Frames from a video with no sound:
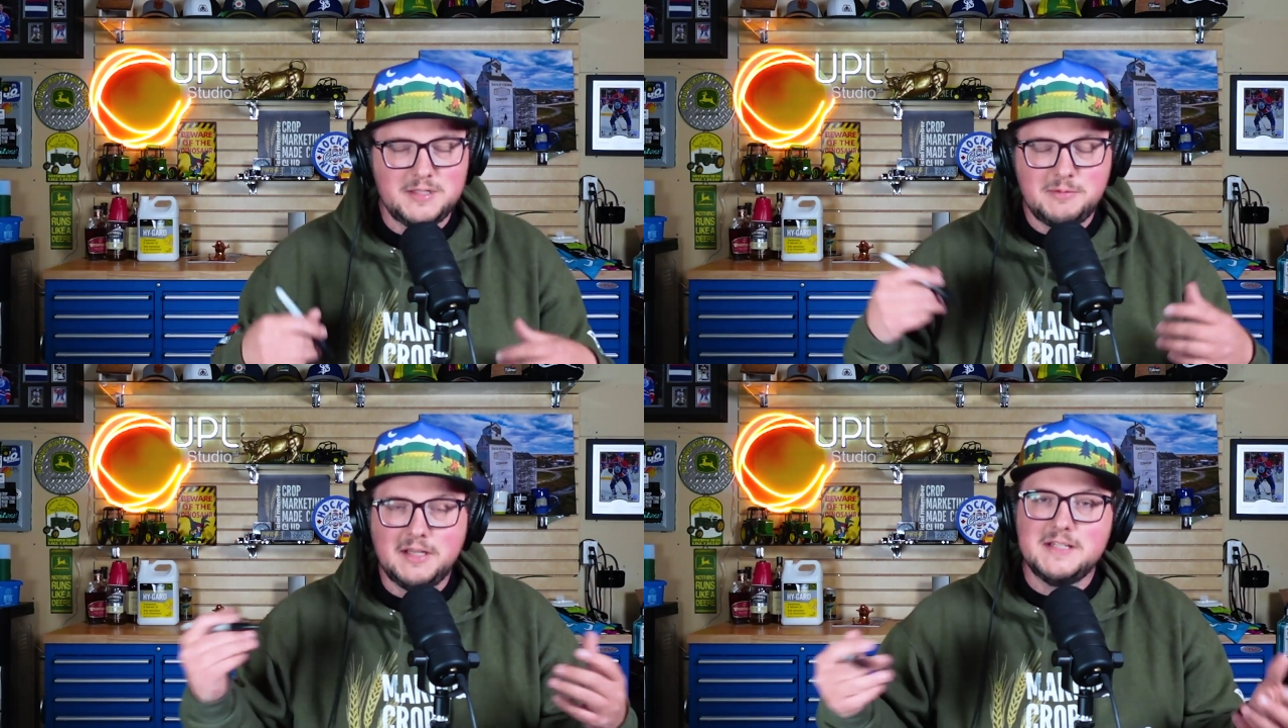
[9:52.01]

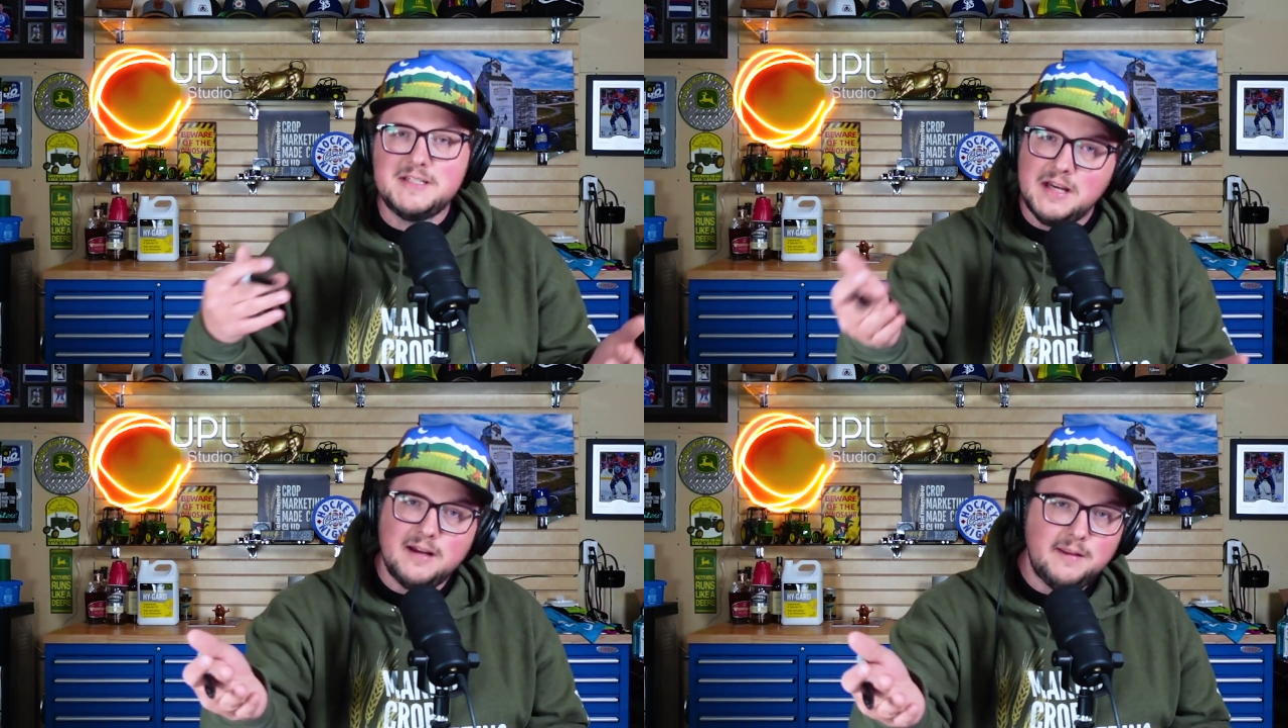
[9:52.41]
because
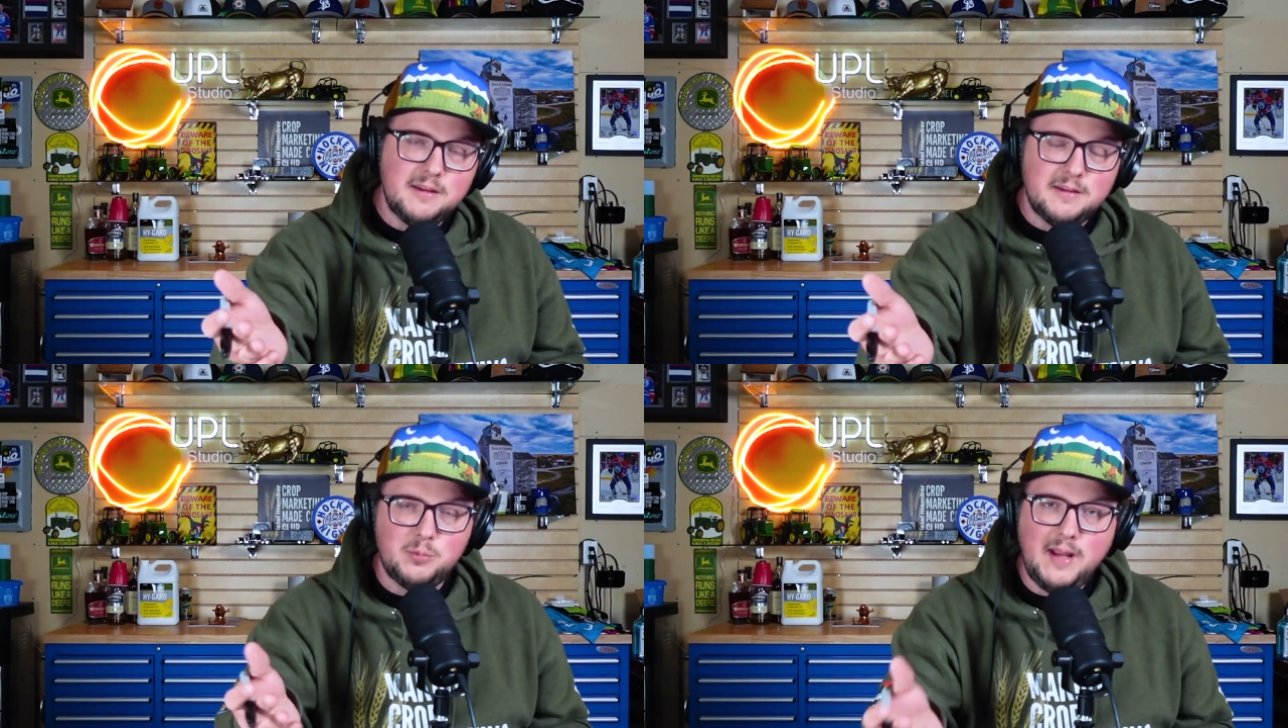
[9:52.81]

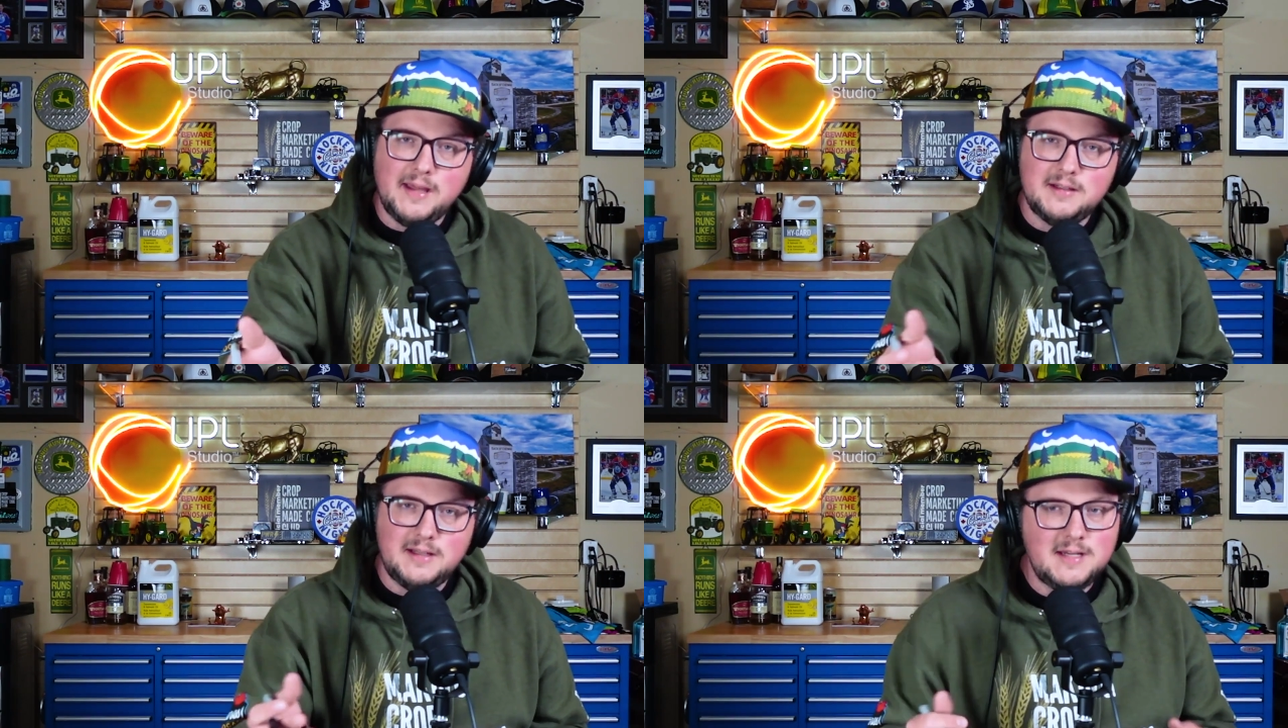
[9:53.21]
the
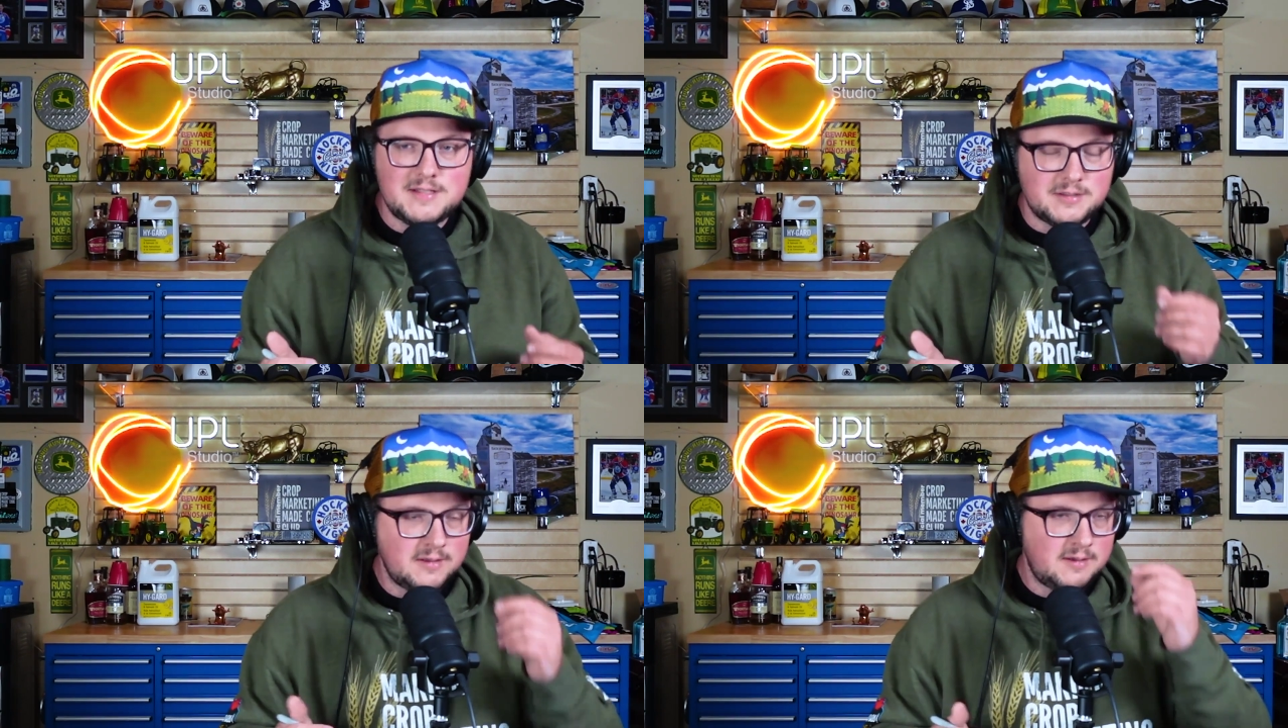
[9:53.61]
reality is,